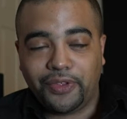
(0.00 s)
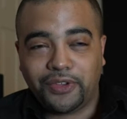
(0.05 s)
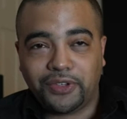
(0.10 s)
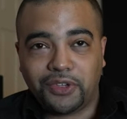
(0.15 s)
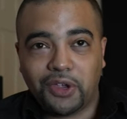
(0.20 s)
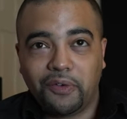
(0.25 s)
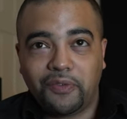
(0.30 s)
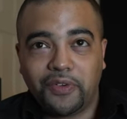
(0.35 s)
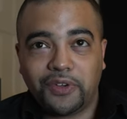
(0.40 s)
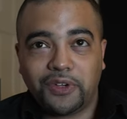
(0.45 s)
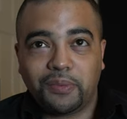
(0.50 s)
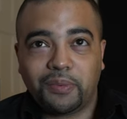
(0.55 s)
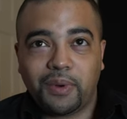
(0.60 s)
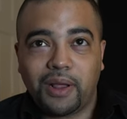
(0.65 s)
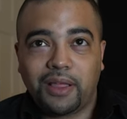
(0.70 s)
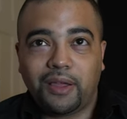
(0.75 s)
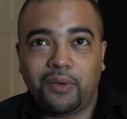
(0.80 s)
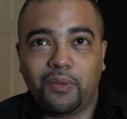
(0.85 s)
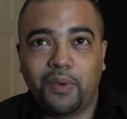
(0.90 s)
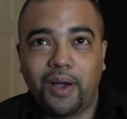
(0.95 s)
the surface, you're
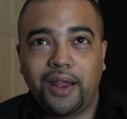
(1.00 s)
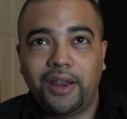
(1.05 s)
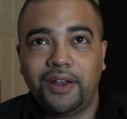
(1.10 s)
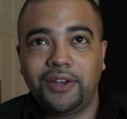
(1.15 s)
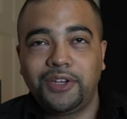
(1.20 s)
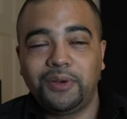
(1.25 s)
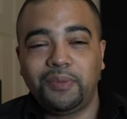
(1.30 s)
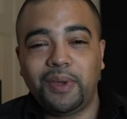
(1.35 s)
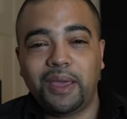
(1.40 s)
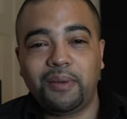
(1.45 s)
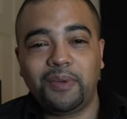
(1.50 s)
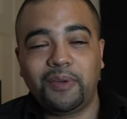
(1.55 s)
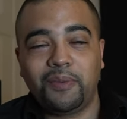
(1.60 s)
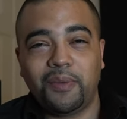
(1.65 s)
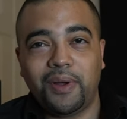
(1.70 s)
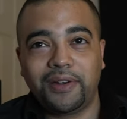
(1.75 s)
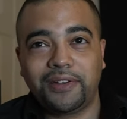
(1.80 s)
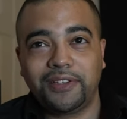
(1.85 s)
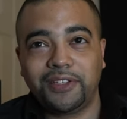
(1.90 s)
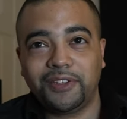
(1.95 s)
probably like, why did you make me
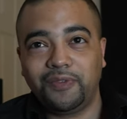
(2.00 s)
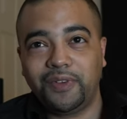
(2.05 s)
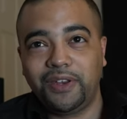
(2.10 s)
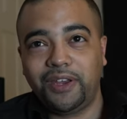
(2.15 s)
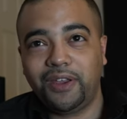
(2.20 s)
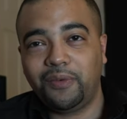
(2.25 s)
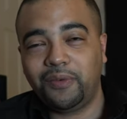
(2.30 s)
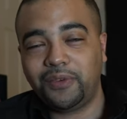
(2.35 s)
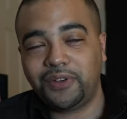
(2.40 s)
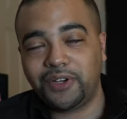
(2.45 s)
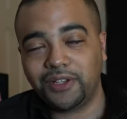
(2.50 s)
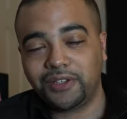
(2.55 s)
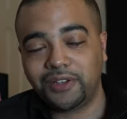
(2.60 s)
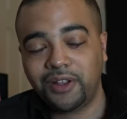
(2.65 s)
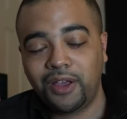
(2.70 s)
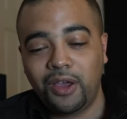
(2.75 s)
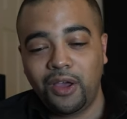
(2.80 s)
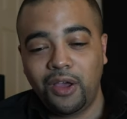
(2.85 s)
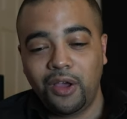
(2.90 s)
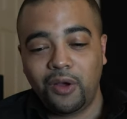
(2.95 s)
watch this video with just
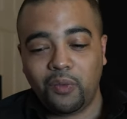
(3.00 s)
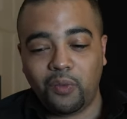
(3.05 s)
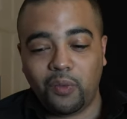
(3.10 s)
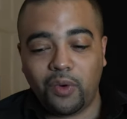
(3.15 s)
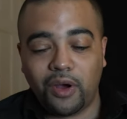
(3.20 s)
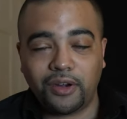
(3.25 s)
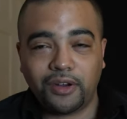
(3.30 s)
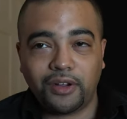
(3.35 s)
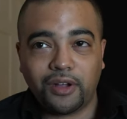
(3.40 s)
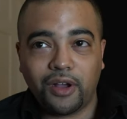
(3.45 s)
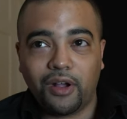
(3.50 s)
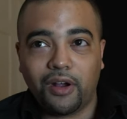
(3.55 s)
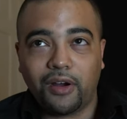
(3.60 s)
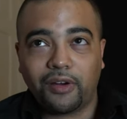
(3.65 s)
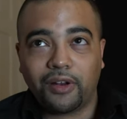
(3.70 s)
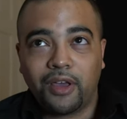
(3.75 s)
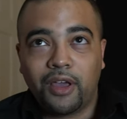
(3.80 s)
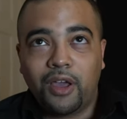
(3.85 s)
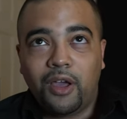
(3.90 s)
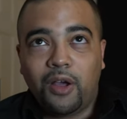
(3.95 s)
one
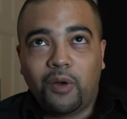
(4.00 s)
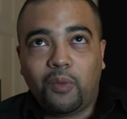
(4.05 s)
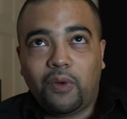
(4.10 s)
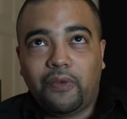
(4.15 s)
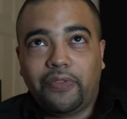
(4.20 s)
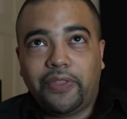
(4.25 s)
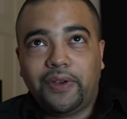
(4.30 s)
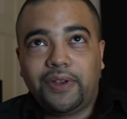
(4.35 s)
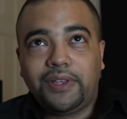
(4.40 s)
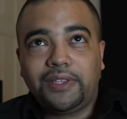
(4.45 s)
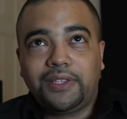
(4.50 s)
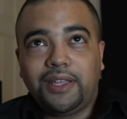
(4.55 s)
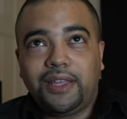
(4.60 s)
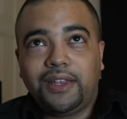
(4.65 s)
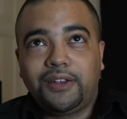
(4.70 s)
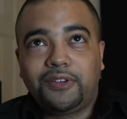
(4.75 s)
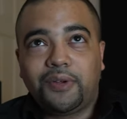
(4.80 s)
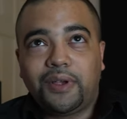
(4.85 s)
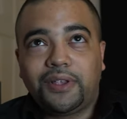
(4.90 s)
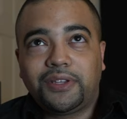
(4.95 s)
card? Well, there is an
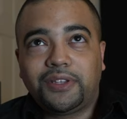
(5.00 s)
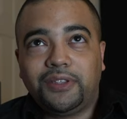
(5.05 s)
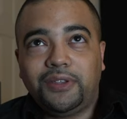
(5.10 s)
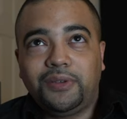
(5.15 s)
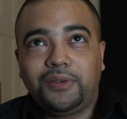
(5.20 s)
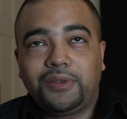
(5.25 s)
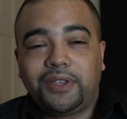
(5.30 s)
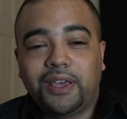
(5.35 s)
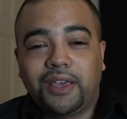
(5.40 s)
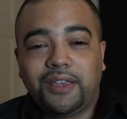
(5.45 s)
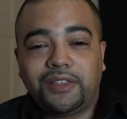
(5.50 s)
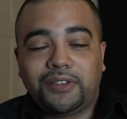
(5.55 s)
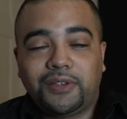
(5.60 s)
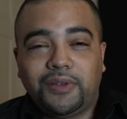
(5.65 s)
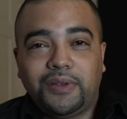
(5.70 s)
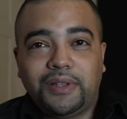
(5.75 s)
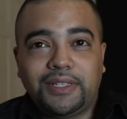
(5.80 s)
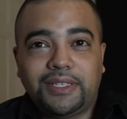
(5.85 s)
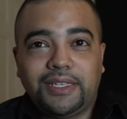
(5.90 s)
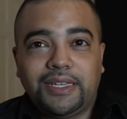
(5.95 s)
interesting use case. So you
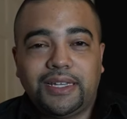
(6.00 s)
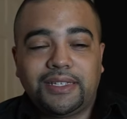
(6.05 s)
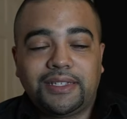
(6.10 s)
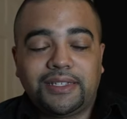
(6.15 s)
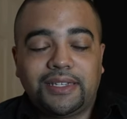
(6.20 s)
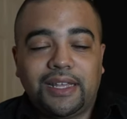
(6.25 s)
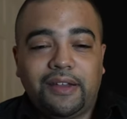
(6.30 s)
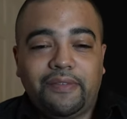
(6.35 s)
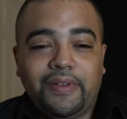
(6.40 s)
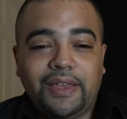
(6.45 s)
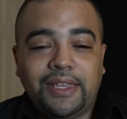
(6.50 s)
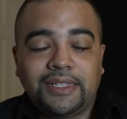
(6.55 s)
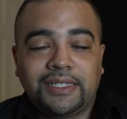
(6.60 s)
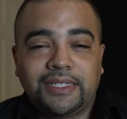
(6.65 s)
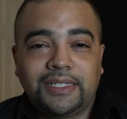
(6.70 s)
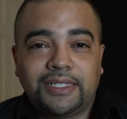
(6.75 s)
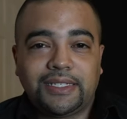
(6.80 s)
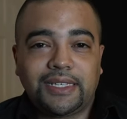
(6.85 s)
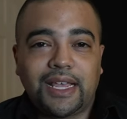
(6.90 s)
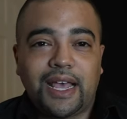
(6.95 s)
can see instead of a
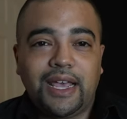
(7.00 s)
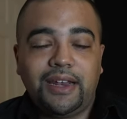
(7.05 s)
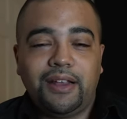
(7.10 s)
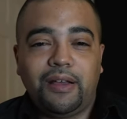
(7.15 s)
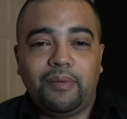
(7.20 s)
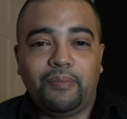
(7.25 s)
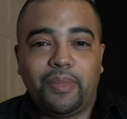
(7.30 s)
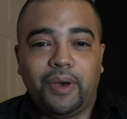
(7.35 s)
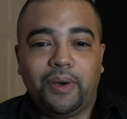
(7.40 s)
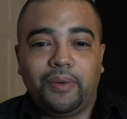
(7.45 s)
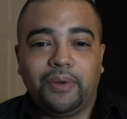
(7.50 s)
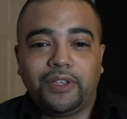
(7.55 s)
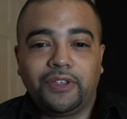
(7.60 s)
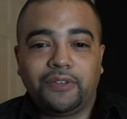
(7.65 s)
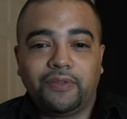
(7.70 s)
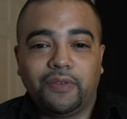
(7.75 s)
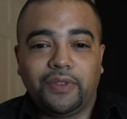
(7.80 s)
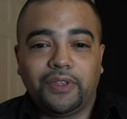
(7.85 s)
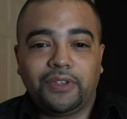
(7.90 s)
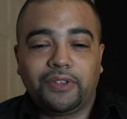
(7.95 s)
sign-up bonus
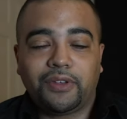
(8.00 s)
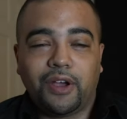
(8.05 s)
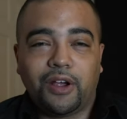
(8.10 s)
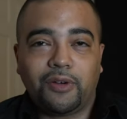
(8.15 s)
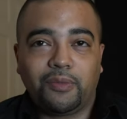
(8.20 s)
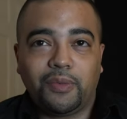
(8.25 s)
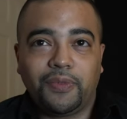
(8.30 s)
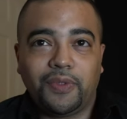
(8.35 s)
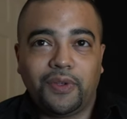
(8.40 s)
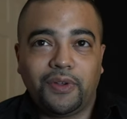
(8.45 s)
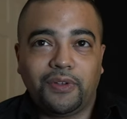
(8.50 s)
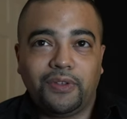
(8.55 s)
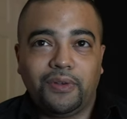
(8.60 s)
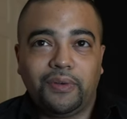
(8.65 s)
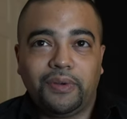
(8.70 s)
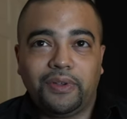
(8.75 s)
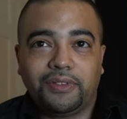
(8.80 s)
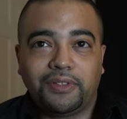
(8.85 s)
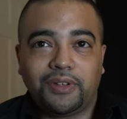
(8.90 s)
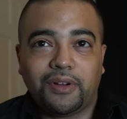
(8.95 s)
for this card, what they're
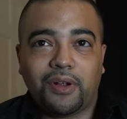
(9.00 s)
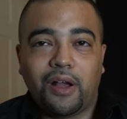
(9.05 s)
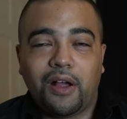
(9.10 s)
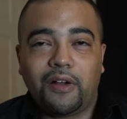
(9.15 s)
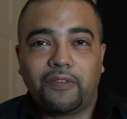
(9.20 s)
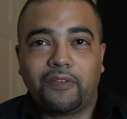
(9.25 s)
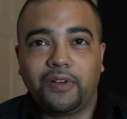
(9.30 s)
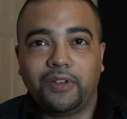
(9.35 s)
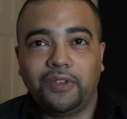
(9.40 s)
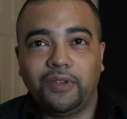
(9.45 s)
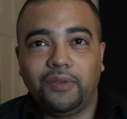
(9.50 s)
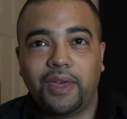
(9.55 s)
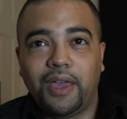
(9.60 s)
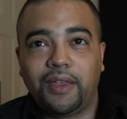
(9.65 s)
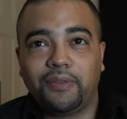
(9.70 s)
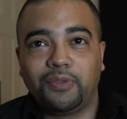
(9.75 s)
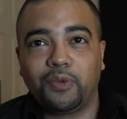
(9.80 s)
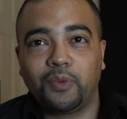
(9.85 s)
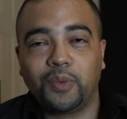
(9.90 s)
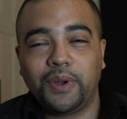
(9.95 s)
doing is they're offering you
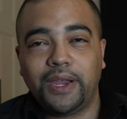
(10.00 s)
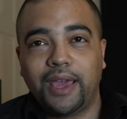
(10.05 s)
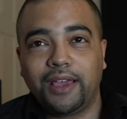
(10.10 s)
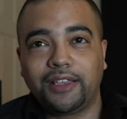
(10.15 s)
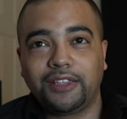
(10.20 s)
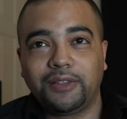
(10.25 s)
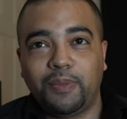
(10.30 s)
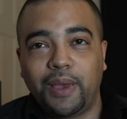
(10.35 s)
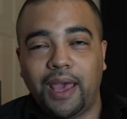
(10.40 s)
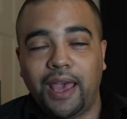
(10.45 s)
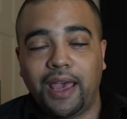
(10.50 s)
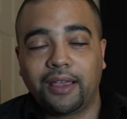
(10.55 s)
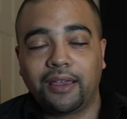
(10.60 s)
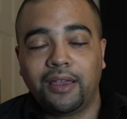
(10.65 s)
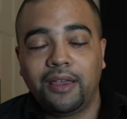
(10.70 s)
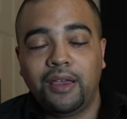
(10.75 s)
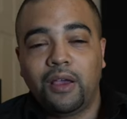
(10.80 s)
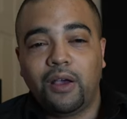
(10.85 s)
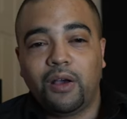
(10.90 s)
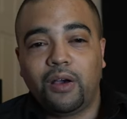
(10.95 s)
that three X back
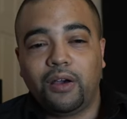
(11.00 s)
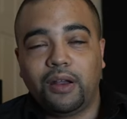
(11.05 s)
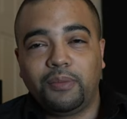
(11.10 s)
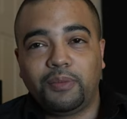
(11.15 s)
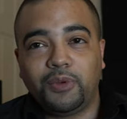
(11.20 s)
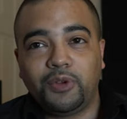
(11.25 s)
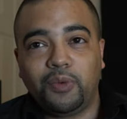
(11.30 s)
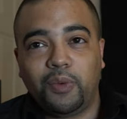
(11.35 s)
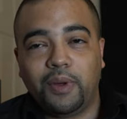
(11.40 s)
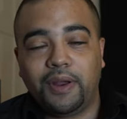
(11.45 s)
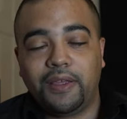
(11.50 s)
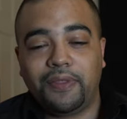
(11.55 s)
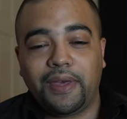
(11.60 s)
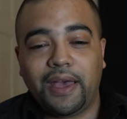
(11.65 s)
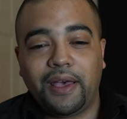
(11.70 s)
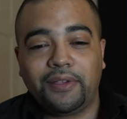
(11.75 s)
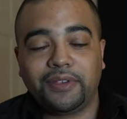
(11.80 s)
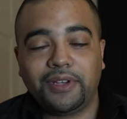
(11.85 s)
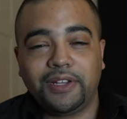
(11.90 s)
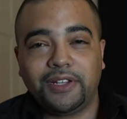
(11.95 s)
on up to twenty
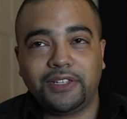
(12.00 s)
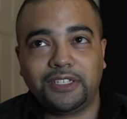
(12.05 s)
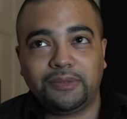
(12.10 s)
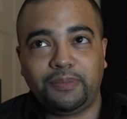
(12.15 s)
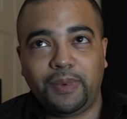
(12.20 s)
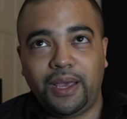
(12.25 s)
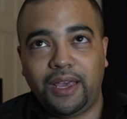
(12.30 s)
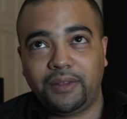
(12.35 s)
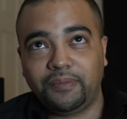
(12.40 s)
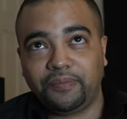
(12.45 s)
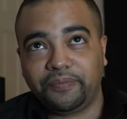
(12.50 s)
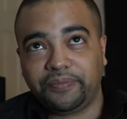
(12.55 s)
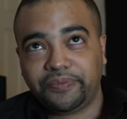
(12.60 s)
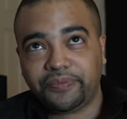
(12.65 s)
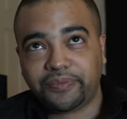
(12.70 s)
thousand dollars in spend.